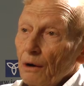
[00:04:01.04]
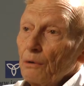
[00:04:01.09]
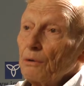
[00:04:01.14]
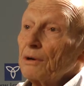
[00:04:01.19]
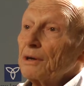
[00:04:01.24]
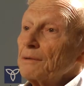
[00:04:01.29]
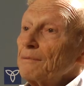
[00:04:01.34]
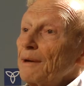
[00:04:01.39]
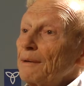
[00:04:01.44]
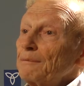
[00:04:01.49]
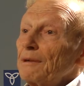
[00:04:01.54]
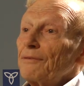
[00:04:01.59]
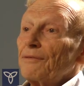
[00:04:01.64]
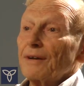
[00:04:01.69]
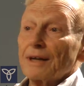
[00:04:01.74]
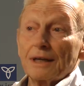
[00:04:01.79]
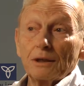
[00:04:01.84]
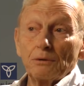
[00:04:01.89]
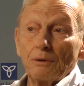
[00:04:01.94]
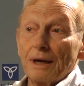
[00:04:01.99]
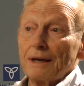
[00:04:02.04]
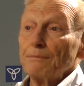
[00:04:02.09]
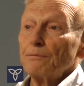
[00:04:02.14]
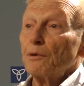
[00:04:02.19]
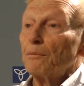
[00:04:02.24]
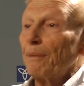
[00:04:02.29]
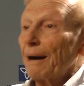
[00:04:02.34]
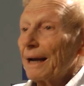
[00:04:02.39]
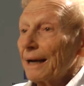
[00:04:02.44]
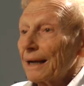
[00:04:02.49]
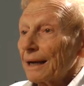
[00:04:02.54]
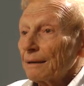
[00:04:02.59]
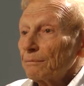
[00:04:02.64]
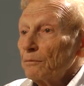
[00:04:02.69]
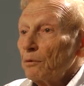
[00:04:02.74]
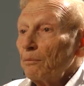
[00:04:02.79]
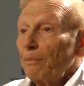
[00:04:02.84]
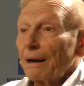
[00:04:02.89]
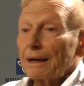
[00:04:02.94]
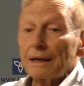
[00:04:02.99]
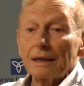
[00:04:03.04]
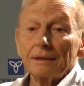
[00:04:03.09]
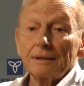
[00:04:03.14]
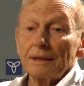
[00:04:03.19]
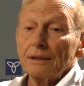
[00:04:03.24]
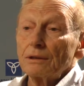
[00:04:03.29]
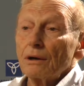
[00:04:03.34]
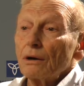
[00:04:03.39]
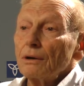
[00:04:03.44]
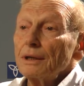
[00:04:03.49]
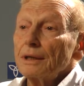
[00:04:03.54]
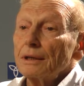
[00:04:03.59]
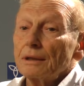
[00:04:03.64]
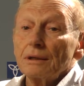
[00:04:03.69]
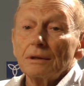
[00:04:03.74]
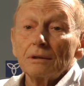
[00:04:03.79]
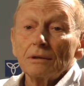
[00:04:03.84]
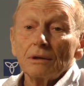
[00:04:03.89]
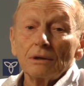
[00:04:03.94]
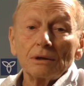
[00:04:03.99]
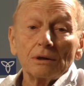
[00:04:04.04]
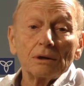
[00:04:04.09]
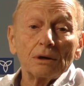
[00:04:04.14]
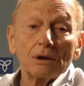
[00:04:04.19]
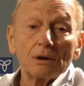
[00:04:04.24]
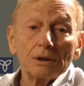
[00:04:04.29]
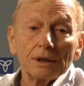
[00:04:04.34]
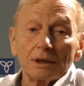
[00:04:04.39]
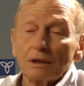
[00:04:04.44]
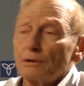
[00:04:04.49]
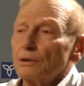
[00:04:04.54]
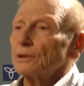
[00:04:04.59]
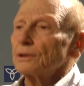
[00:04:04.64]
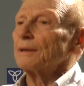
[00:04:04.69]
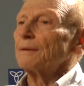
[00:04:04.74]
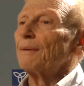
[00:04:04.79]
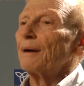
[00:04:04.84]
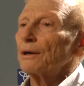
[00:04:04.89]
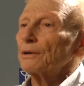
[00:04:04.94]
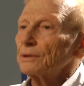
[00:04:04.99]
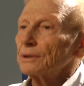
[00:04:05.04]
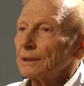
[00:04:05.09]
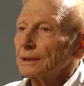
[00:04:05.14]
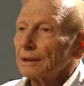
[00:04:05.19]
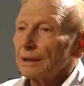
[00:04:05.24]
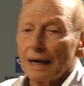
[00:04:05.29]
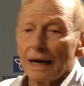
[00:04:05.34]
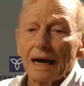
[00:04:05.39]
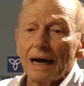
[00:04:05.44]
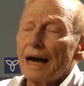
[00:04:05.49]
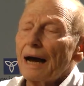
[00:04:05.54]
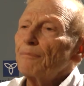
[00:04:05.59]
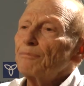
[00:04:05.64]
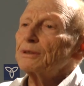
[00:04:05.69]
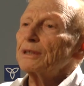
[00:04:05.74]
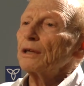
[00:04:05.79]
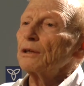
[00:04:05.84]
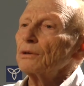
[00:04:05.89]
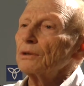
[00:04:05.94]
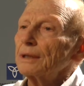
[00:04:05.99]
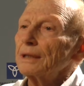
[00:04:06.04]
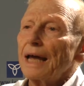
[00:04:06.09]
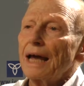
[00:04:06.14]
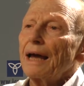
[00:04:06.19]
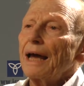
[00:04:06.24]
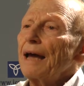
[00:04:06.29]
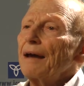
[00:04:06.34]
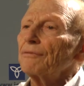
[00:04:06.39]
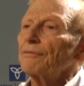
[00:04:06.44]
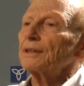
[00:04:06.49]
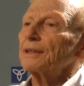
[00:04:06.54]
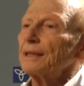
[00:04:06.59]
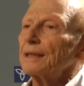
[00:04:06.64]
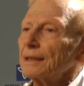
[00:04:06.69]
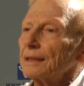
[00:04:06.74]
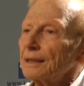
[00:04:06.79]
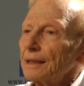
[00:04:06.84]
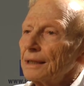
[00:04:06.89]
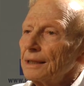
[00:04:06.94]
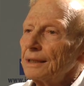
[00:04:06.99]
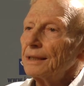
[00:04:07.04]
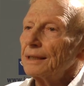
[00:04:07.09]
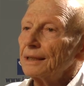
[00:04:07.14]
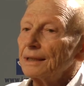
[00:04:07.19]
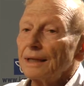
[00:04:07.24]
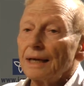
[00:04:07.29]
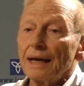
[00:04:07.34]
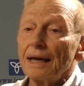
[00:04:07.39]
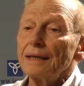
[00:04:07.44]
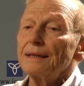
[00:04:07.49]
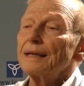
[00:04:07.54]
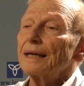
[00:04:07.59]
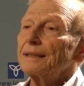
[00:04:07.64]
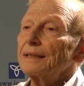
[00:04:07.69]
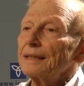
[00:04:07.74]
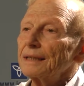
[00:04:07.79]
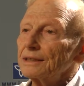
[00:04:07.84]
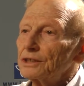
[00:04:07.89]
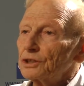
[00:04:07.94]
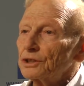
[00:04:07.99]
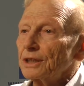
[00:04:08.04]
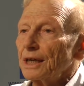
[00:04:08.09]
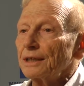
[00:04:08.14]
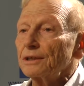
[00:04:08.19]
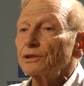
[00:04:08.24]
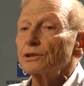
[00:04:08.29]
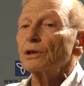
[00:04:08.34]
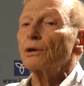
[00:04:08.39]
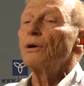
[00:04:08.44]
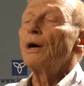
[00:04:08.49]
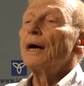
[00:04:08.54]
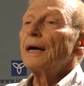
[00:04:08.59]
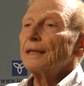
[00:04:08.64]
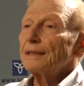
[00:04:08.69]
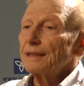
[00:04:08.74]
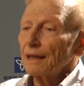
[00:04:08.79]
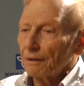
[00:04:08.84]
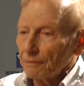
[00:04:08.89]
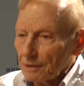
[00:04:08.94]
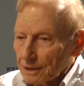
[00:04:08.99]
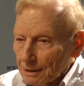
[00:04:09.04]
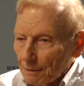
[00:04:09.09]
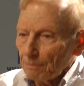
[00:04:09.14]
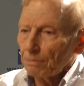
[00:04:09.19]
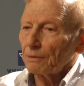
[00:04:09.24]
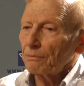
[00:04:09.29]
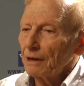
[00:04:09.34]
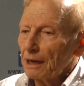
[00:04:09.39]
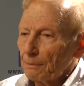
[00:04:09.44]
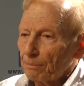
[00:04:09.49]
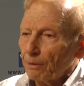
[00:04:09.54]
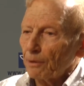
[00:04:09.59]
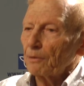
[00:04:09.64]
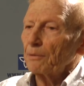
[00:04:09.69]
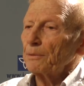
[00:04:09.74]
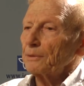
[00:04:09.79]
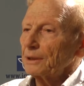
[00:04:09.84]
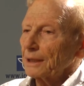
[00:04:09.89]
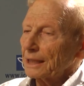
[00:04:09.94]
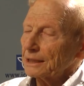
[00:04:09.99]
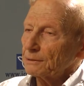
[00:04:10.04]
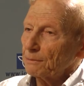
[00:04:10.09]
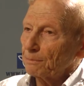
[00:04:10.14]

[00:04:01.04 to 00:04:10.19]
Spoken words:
We remember very well Mubarak. Mubarak did all he could about it. Absolutely, everything he did, and nothing has changed. So there is a real problem with us